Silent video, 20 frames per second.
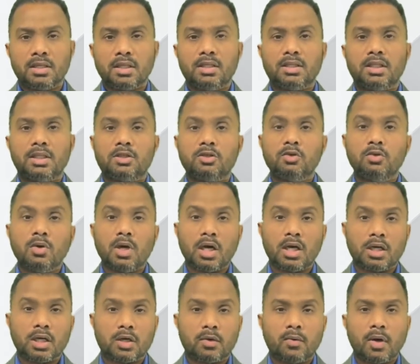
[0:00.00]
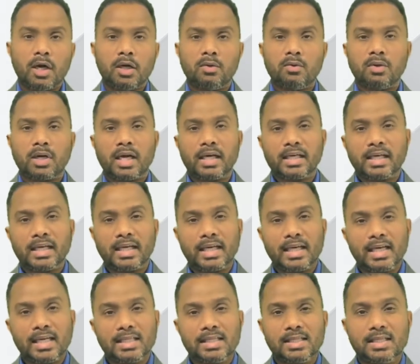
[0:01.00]
that you are required to write an
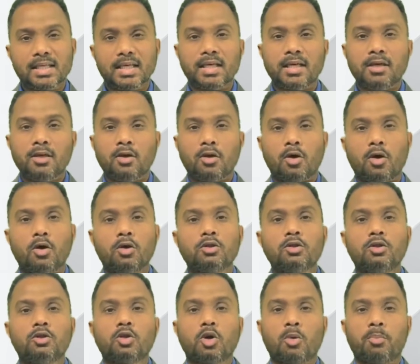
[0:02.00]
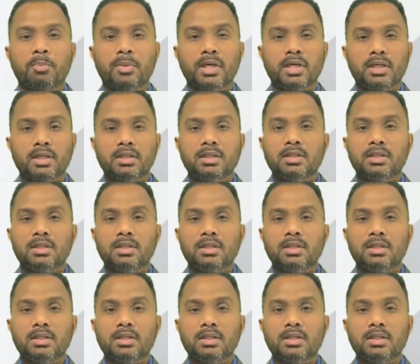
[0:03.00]
essay on the topic